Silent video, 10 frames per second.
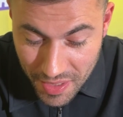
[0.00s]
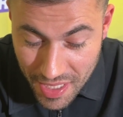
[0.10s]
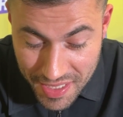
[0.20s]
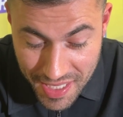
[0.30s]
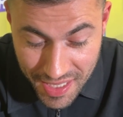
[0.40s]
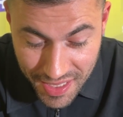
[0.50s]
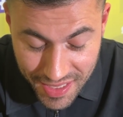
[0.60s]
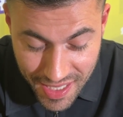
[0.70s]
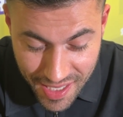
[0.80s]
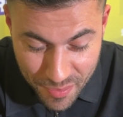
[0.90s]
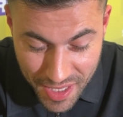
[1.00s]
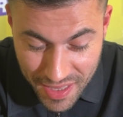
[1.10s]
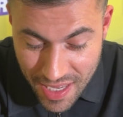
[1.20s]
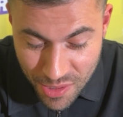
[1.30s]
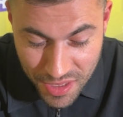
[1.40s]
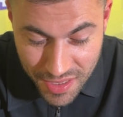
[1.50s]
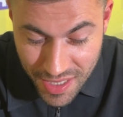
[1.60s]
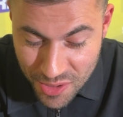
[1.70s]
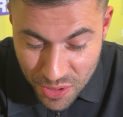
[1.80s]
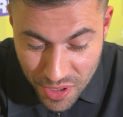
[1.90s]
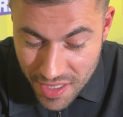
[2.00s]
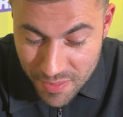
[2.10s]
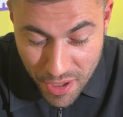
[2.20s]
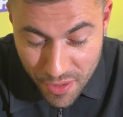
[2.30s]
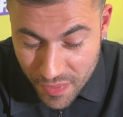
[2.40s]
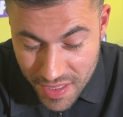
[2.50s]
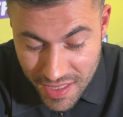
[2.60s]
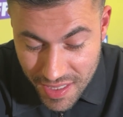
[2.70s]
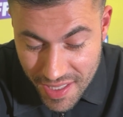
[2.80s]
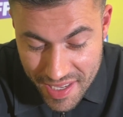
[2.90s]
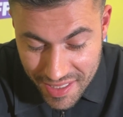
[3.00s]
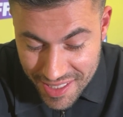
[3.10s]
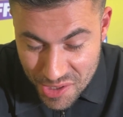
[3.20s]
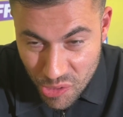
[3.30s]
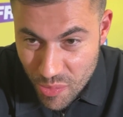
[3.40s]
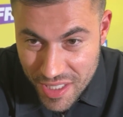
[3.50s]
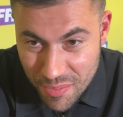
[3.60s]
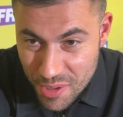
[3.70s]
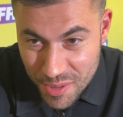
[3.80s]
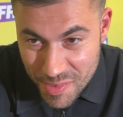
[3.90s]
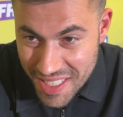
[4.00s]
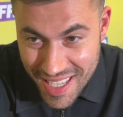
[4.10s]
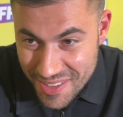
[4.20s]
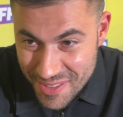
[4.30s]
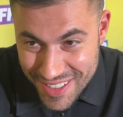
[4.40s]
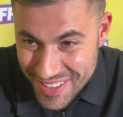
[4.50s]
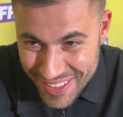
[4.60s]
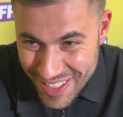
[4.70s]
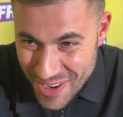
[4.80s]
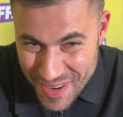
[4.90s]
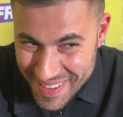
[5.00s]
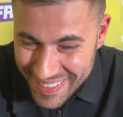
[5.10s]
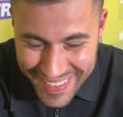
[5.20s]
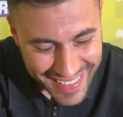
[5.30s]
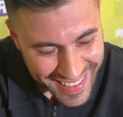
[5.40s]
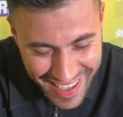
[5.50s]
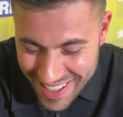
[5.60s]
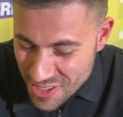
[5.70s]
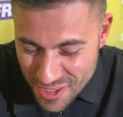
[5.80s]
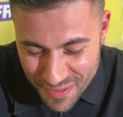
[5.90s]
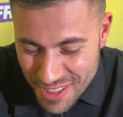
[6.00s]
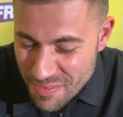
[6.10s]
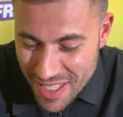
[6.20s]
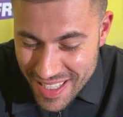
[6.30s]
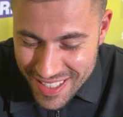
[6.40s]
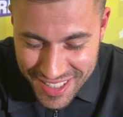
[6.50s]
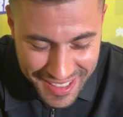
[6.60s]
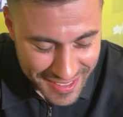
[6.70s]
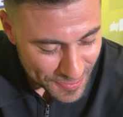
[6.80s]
They did. They're loud and they enjoy it, and both fans I like. It's just when you put them together, it doesn't go well. I should have learned my lesson.